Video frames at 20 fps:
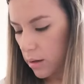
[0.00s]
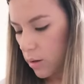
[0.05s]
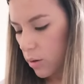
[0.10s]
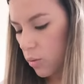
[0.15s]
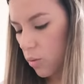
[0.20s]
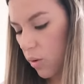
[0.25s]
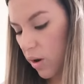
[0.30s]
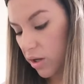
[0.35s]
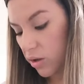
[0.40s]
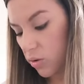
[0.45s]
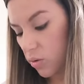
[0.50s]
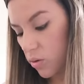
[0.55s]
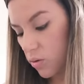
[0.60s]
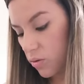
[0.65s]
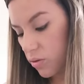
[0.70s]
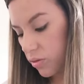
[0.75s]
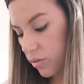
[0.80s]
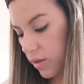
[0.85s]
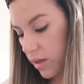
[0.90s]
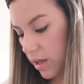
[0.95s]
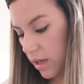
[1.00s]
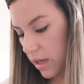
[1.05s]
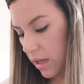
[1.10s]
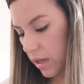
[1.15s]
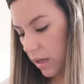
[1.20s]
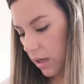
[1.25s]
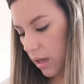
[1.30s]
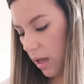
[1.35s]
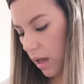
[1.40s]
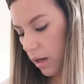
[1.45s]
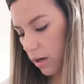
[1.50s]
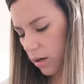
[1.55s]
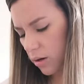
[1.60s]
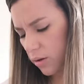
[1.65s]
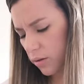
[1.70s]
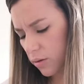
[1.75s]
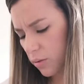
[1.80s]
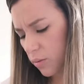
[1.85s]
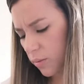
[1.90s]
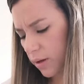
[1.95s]
What do you think?
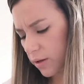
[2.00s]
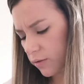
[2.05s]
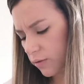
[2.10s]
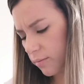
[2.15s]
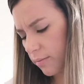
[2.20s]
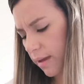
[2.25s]
Another way to